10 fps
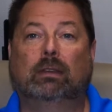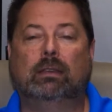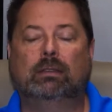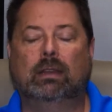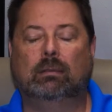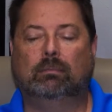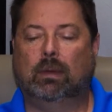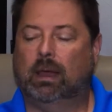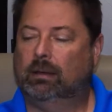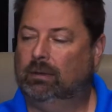doesn't it?
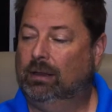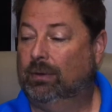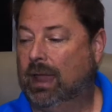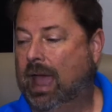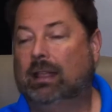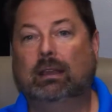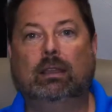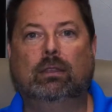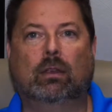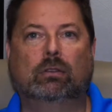But in
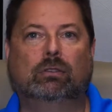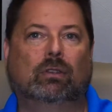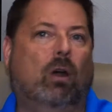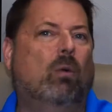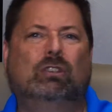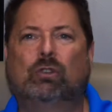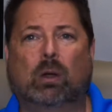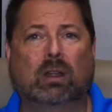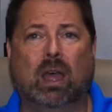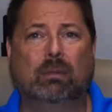reality, there's always
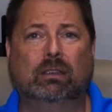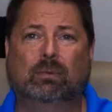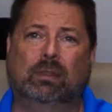shortcomings.